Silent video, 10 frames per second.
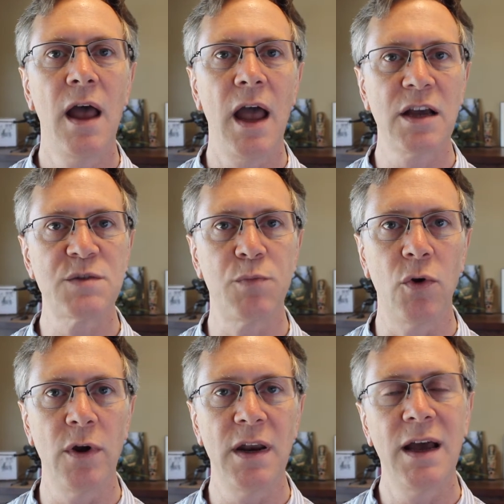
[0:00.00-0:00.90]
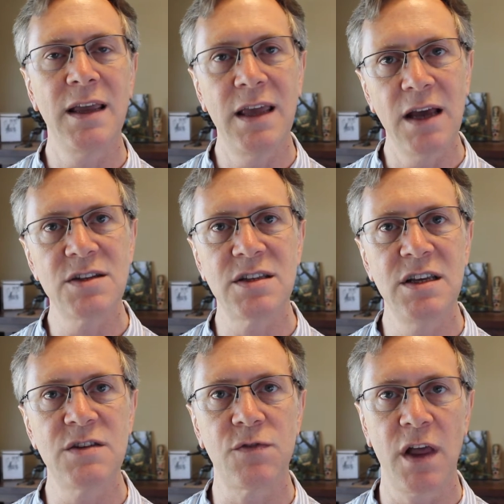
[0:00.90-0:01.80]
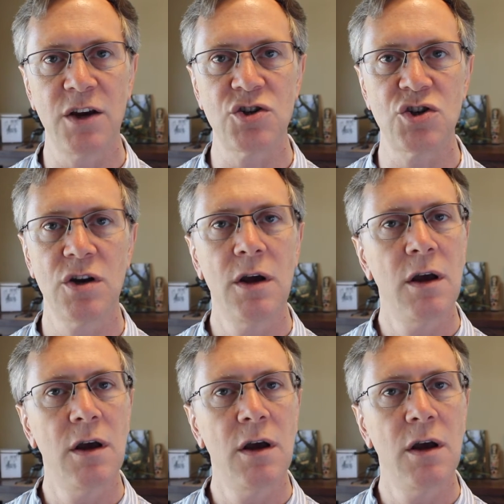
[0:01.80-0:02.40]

exploit against these Flash